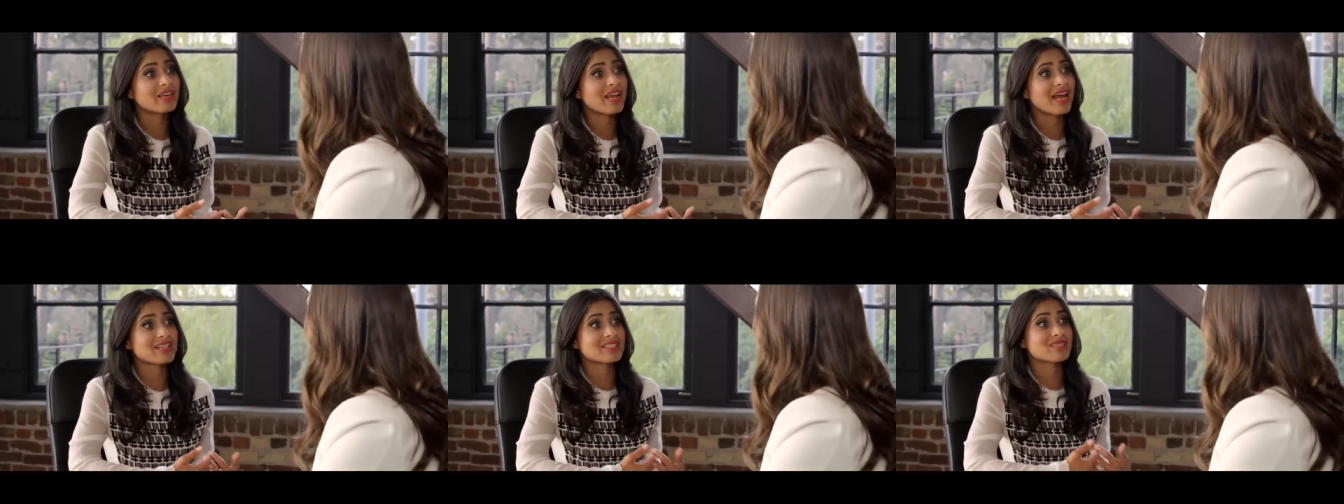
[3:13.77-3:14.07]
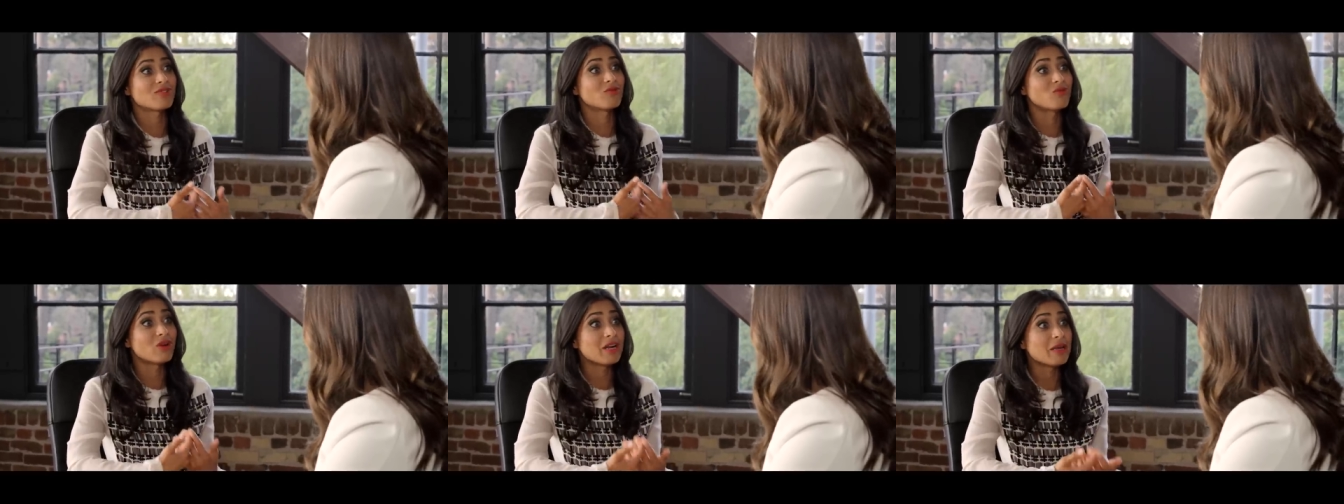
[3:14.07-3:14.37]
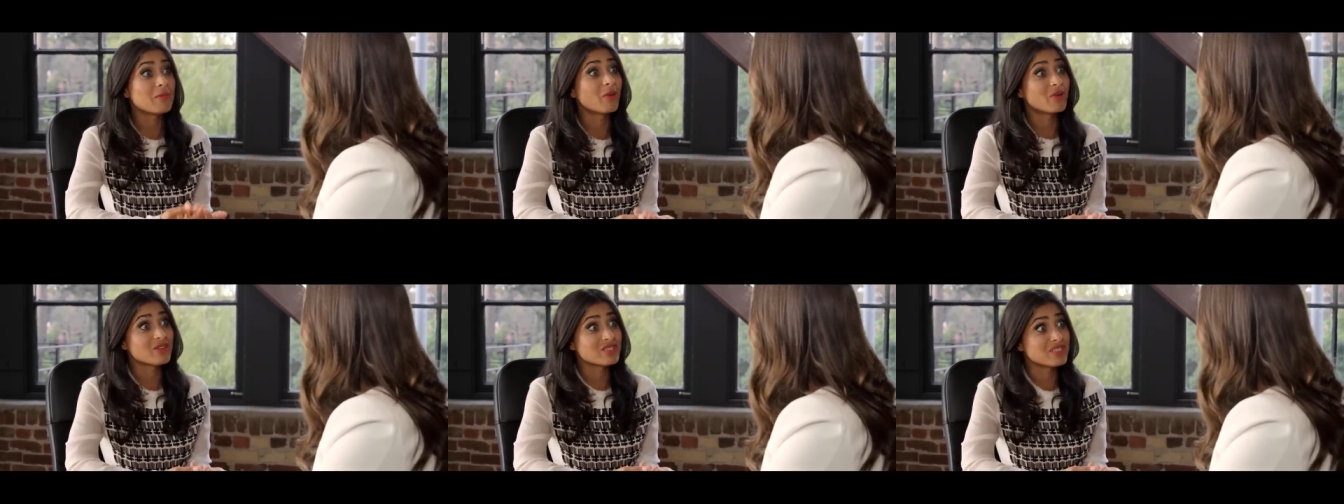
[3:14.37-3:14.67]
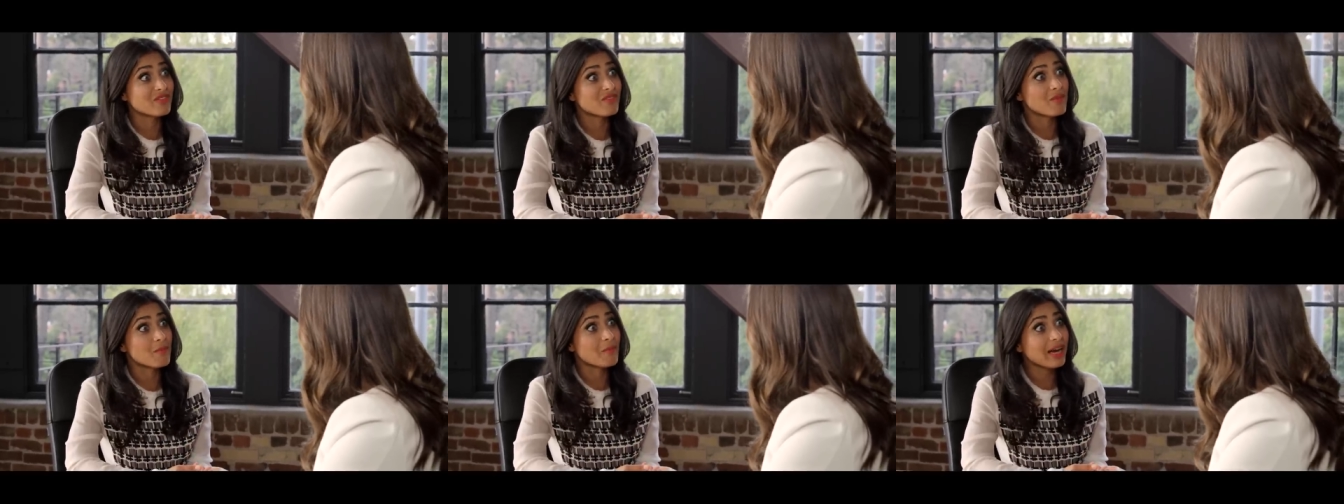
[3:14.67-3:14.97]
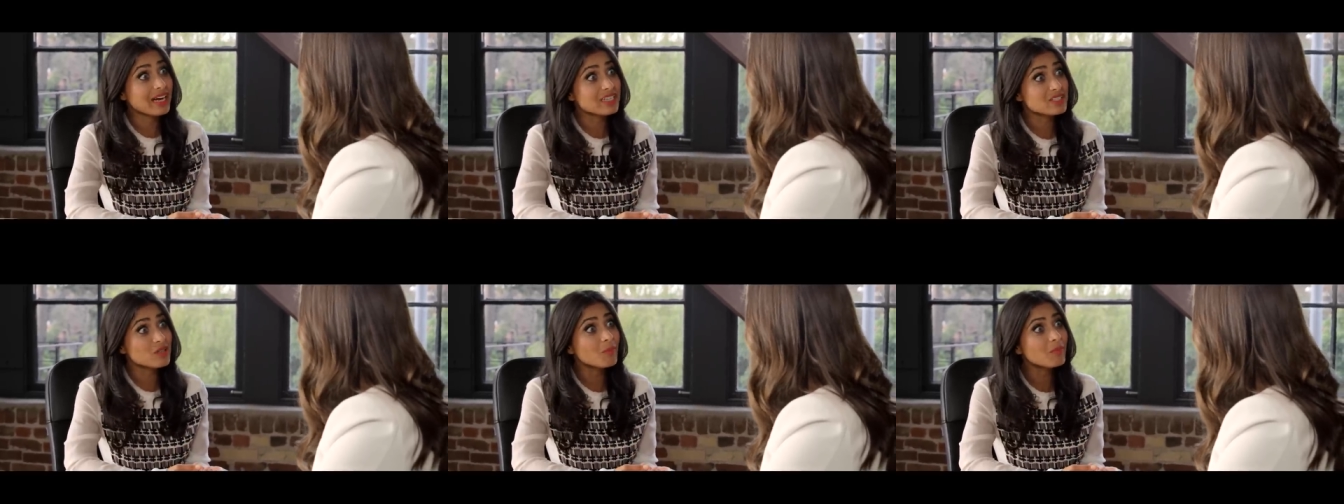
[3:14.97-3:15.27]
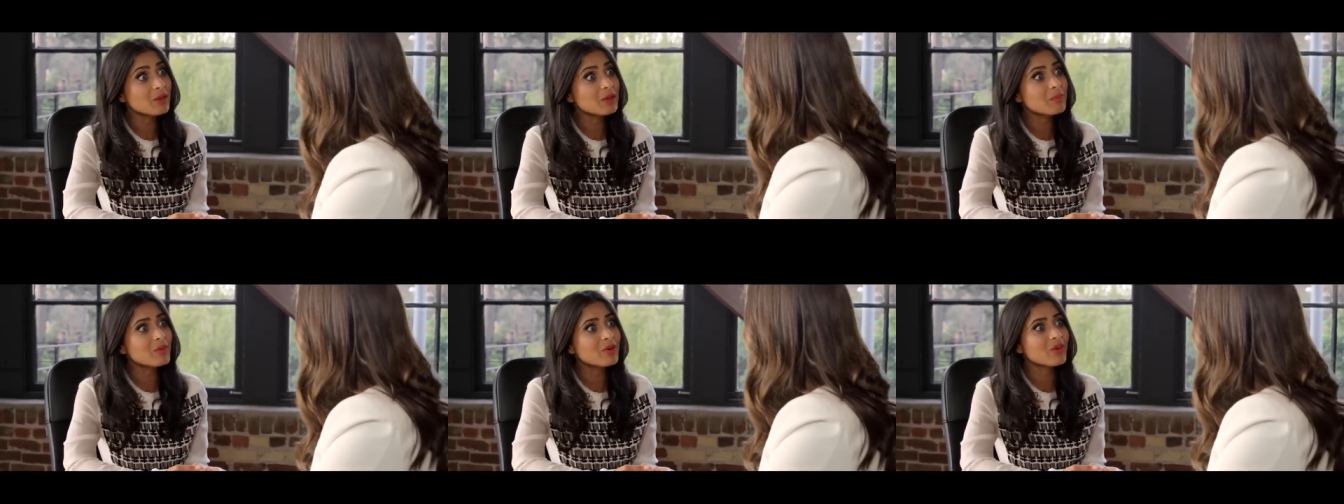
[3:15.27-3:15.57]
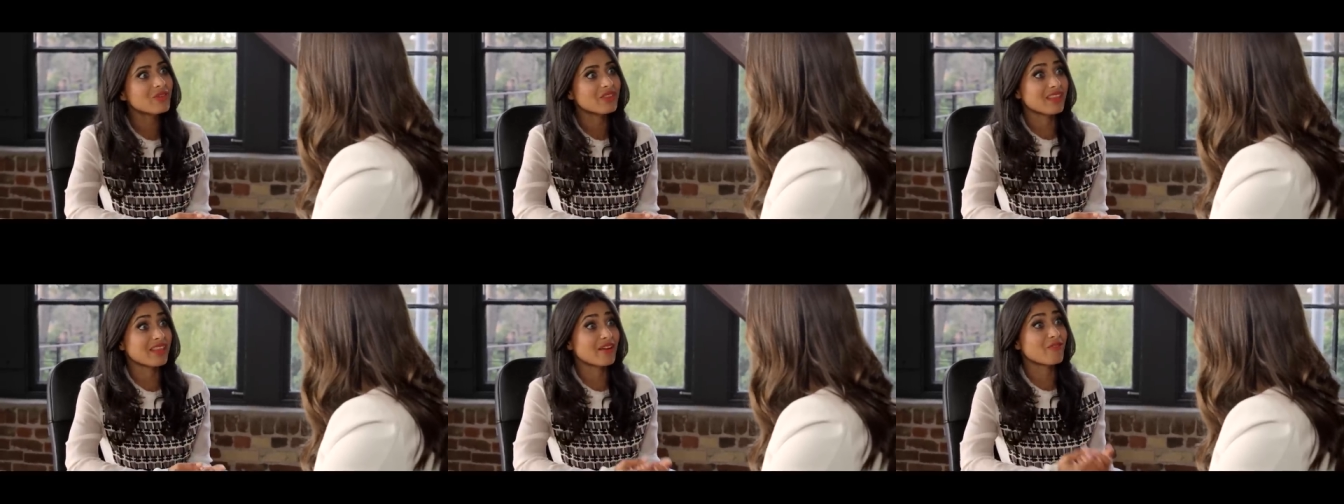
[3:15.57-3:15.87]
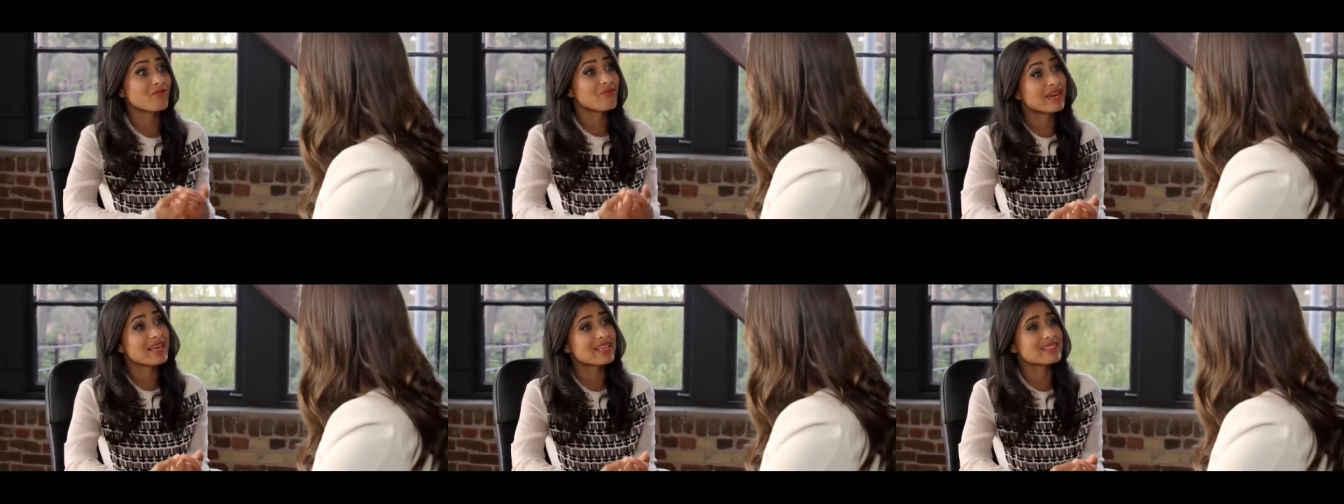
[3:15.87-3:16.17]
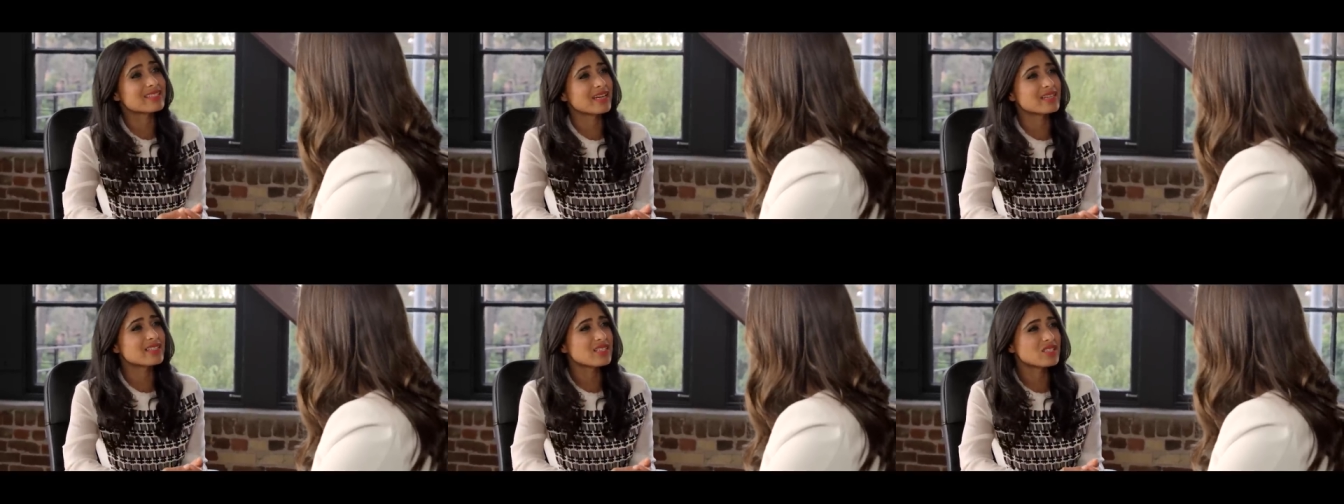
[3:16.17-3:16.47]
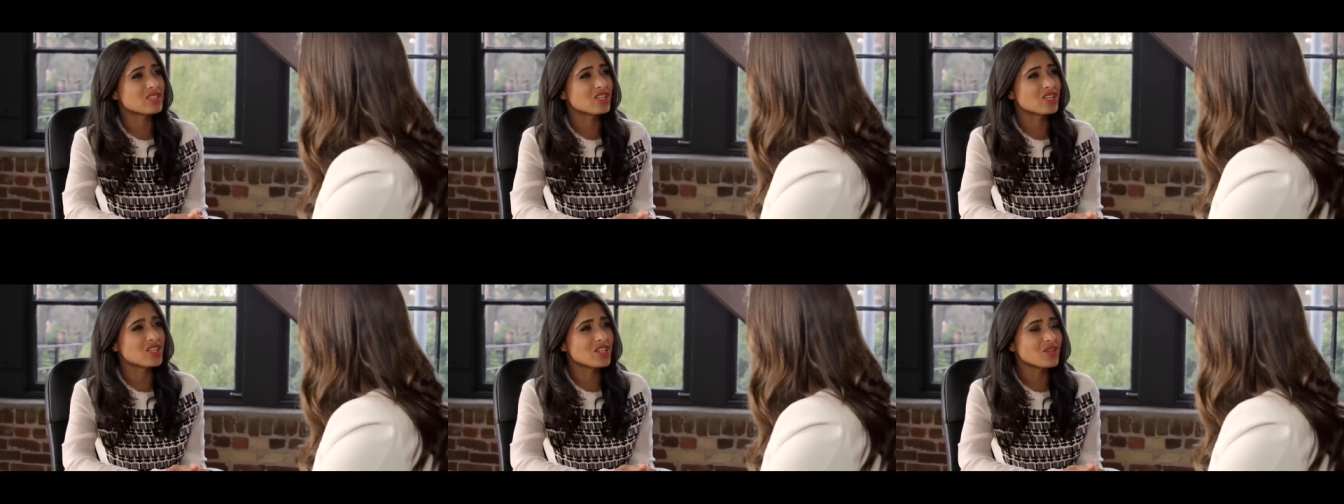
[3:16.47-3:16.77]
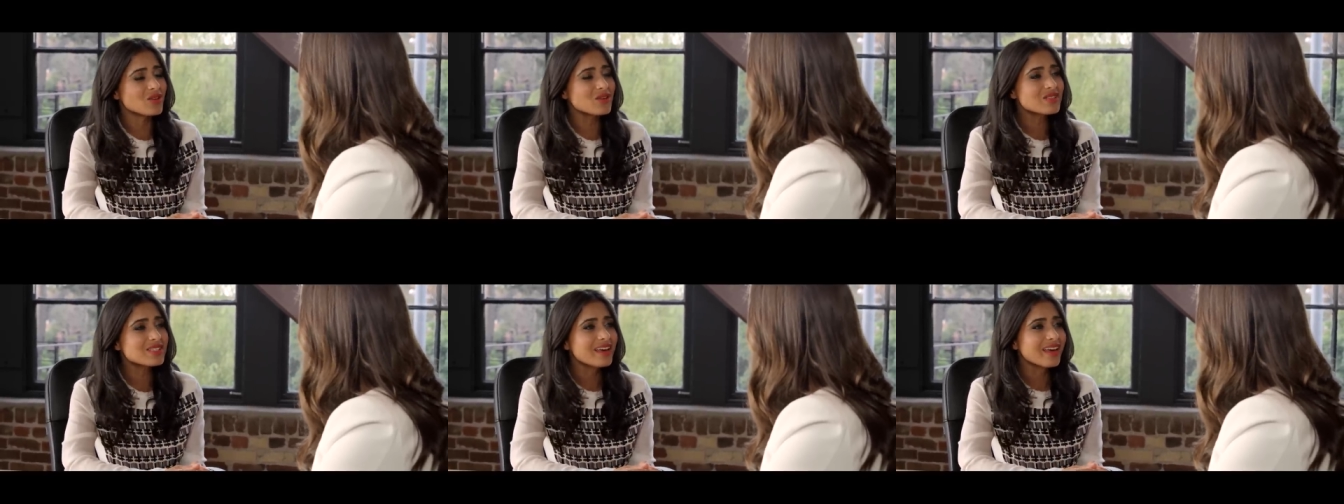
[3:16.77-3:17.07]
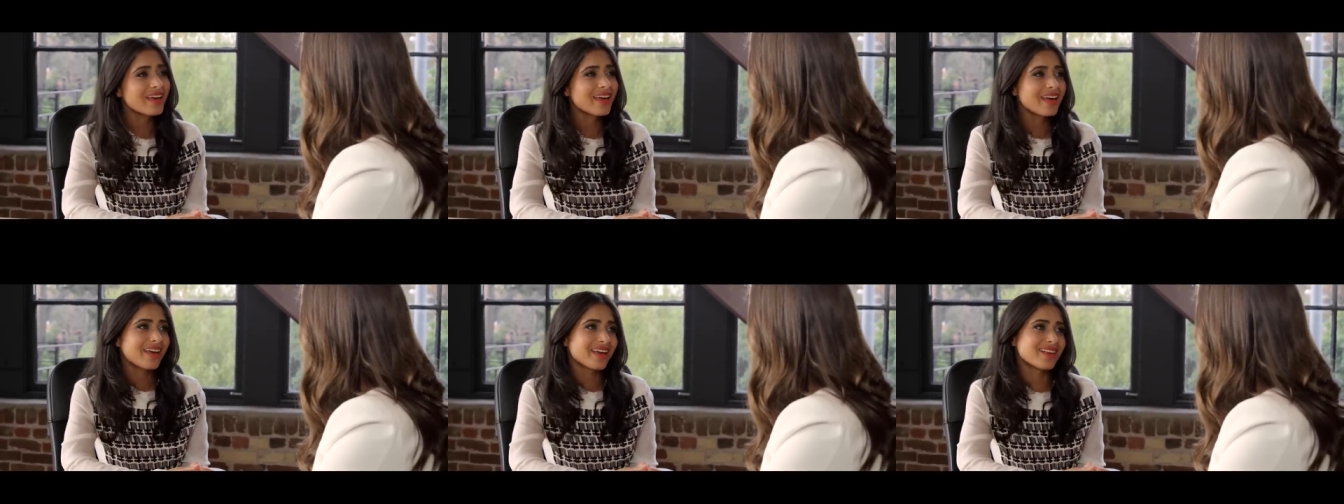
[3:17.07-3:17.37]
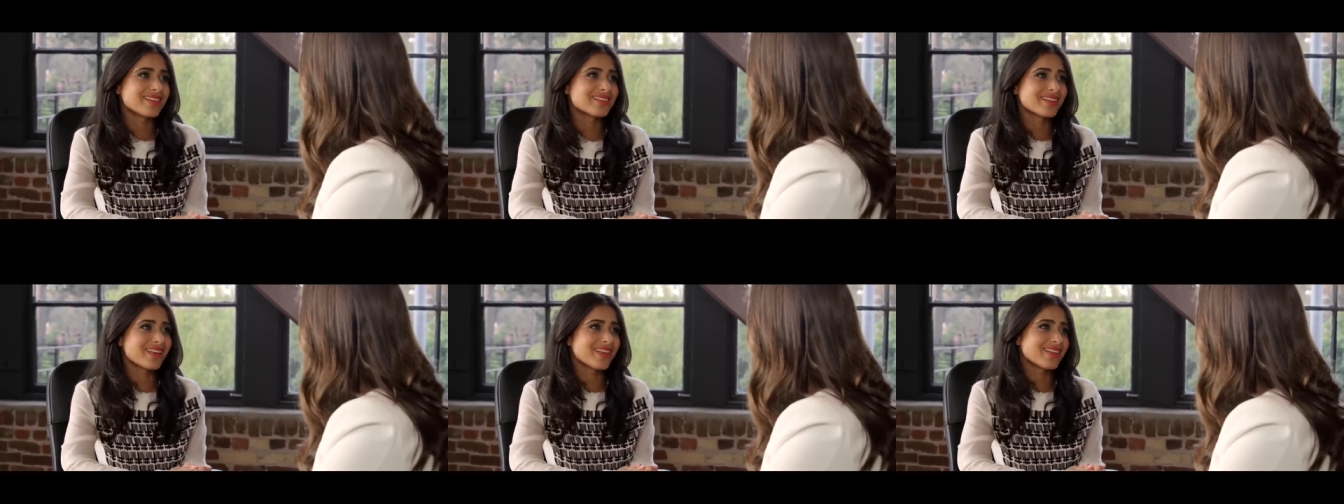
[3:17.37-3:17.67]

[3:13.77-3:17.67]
has a really positive impact on people and that they're really excited to use is,